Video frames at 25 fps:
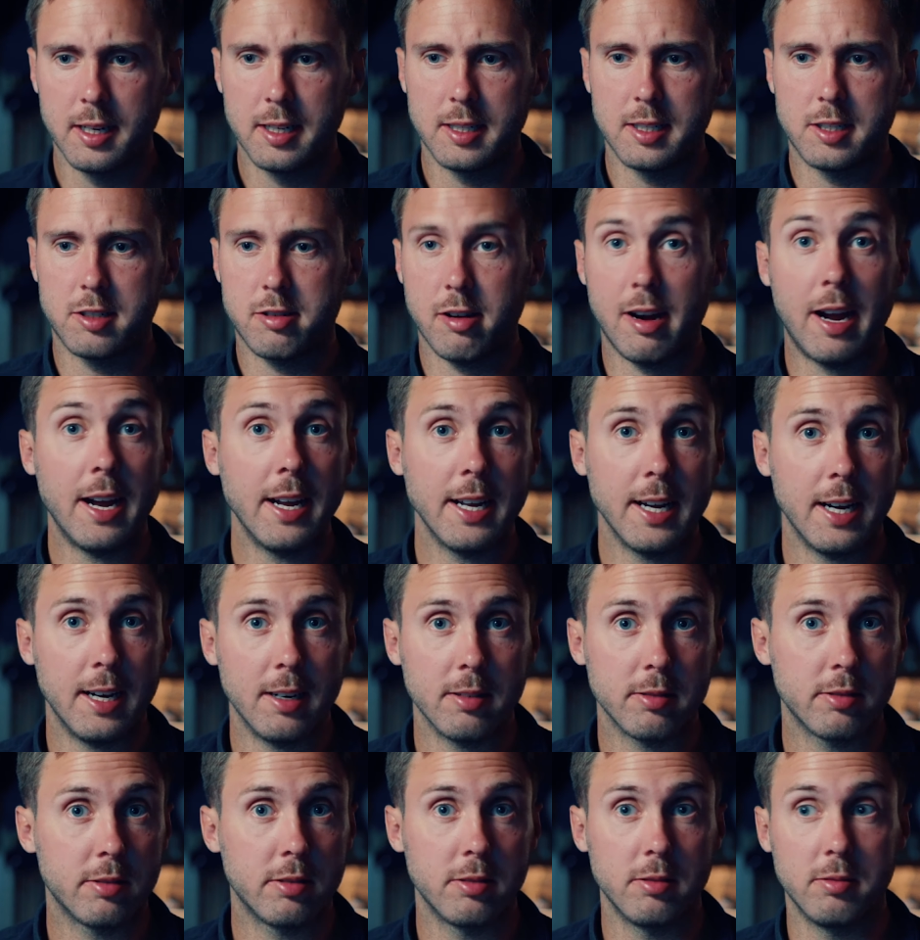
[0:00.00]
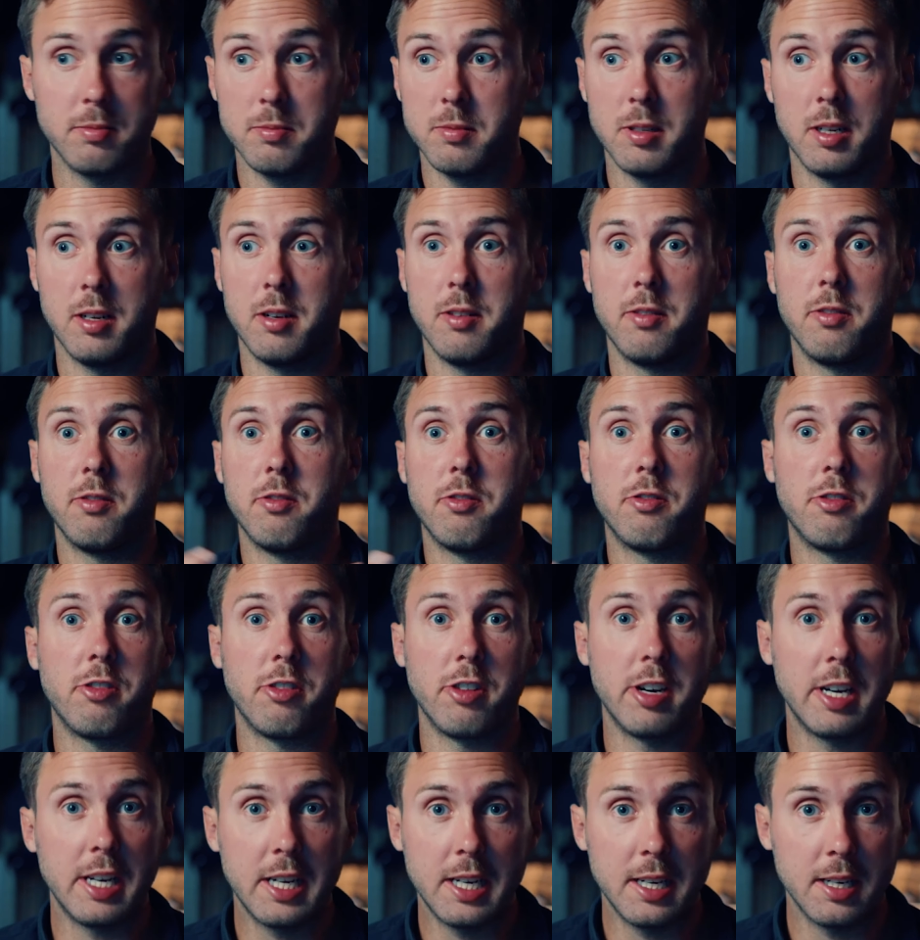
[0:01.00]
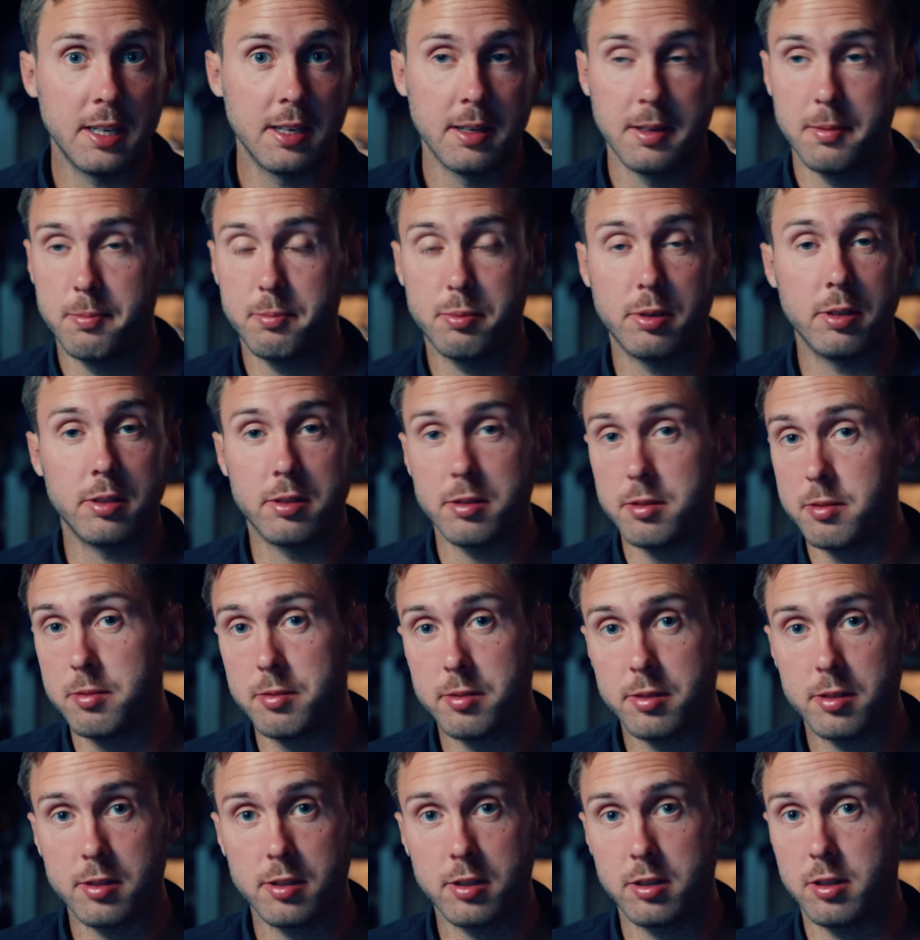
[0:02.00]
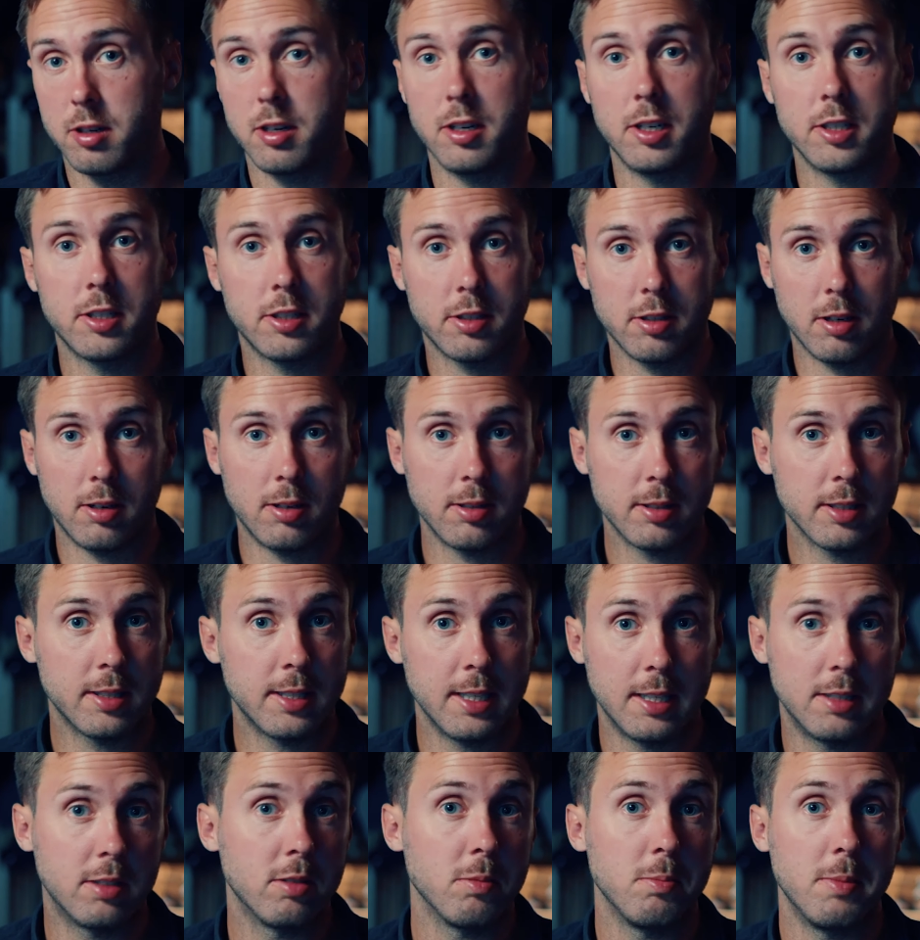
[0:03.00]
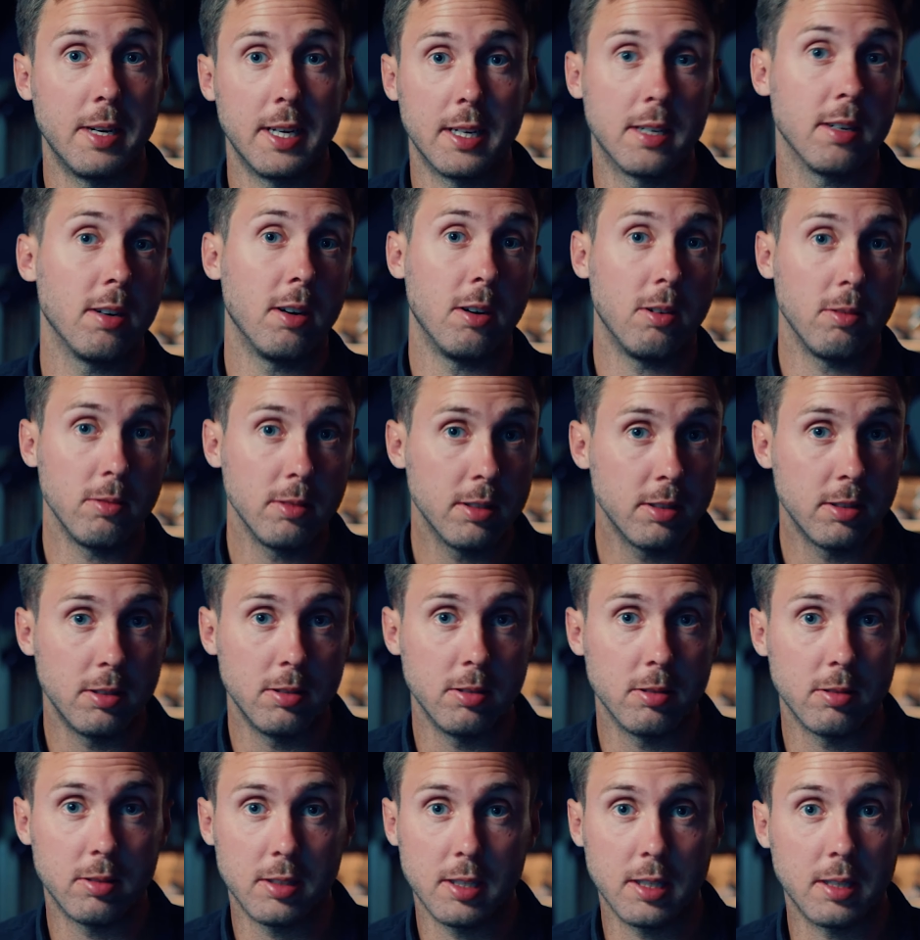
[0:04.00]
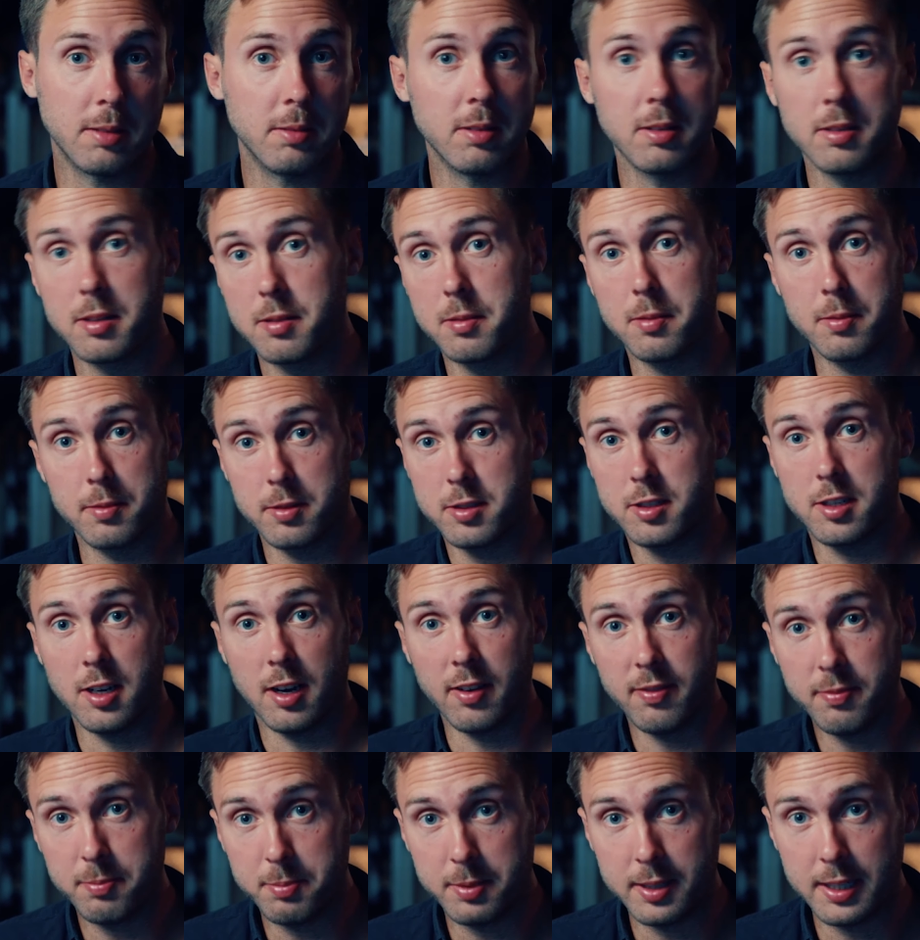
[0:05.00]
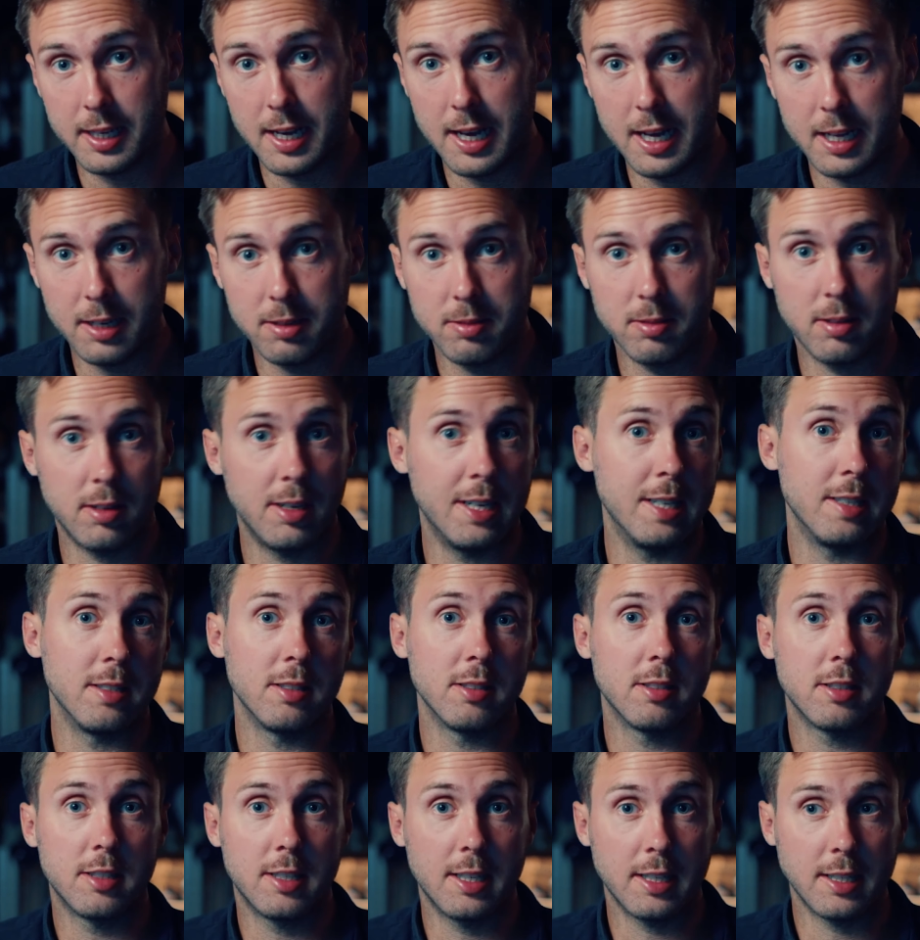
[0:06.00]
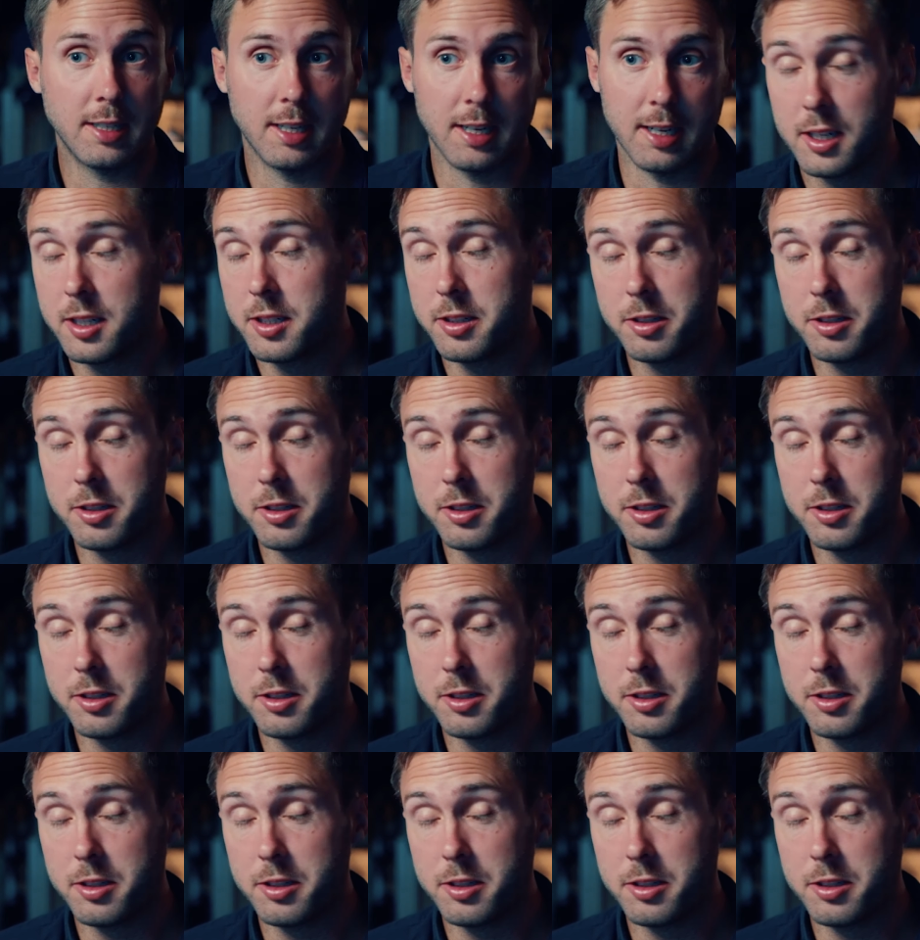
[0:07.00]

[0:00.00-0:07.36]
try out to reproduce your songs that you made only using soft piano and singing.